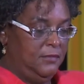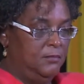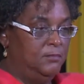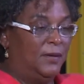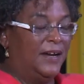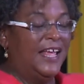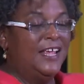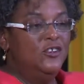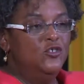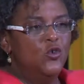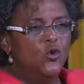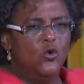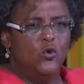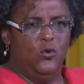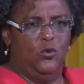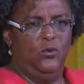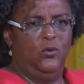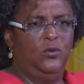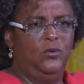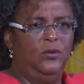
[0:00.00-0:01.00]
But I
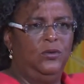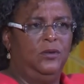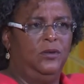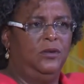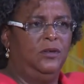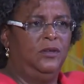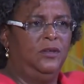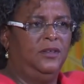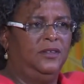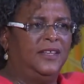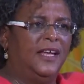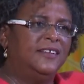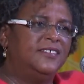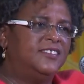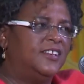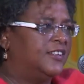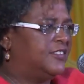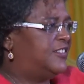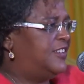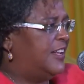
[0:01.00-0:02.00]
know that
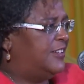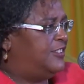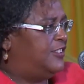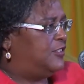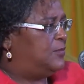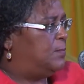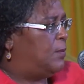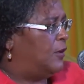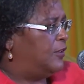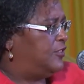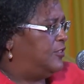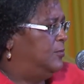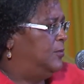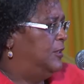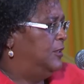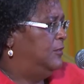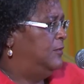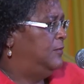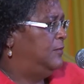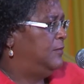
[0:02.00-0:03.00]
success is
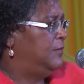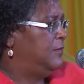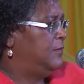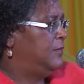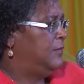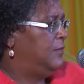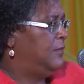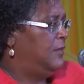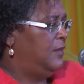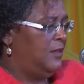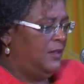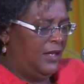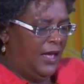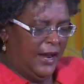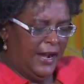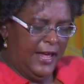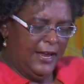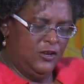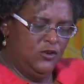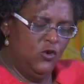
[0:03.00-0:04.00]
possible.
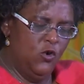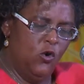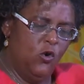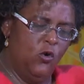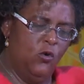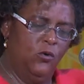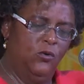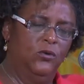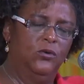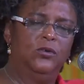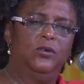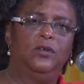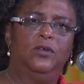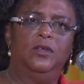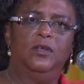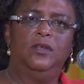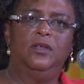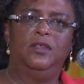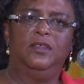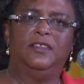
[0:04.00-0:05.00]
And I know
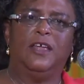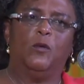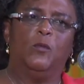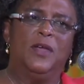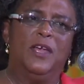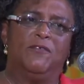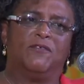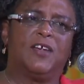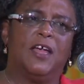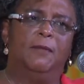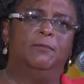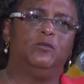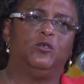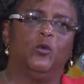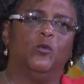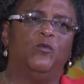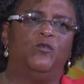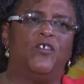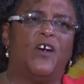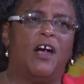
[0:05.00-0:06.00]
that we have come
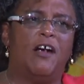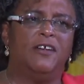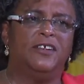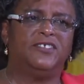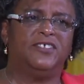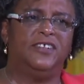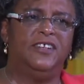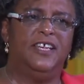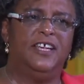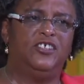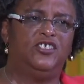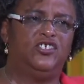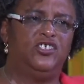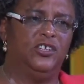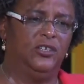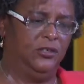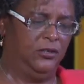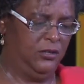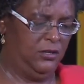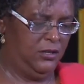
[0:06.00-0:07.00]
too far as a
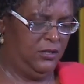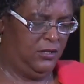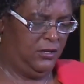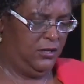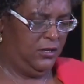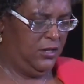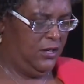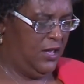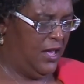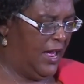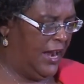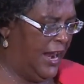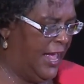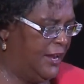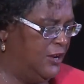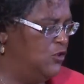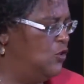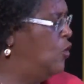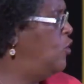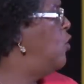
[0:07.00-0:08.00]
nation. And I
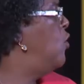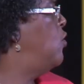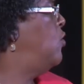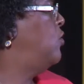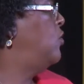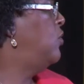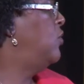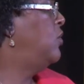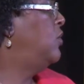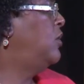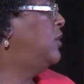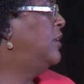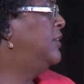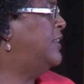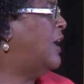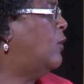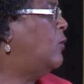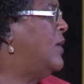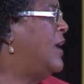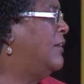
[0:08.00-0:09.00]
know
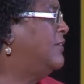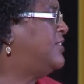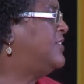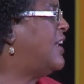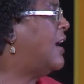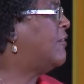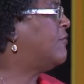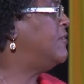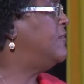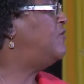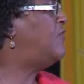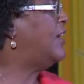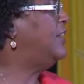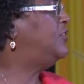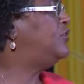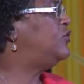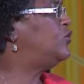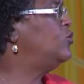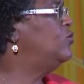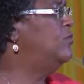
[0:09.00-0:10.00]
that we have
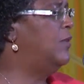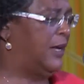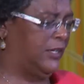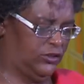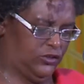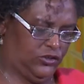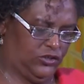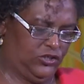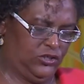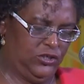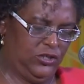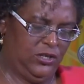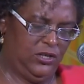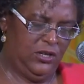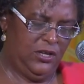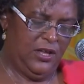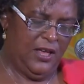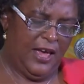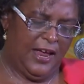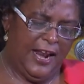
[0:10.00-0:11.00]
sacrificed too much.
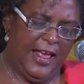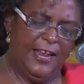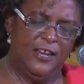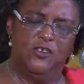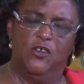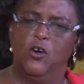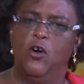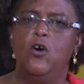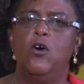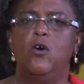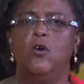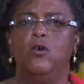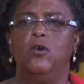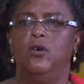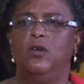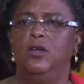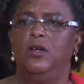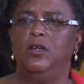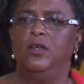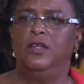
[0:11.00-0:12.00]
And I know
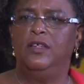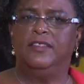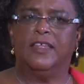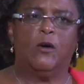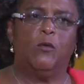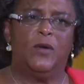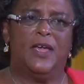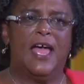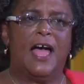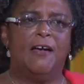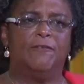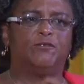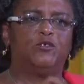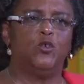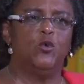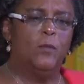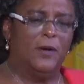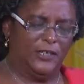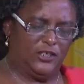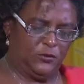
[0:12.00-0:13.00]
that we have
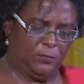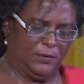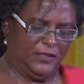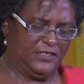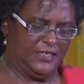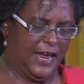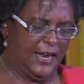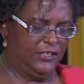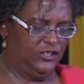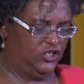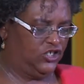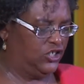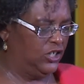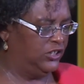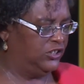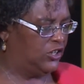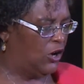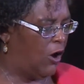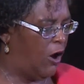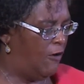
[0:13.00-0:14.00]
too much potential
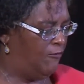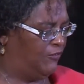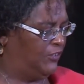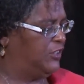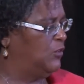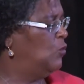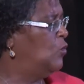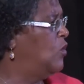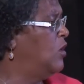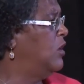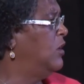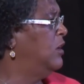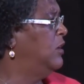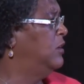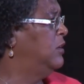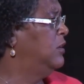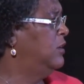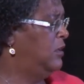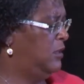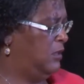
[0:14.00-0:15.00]
to offer the world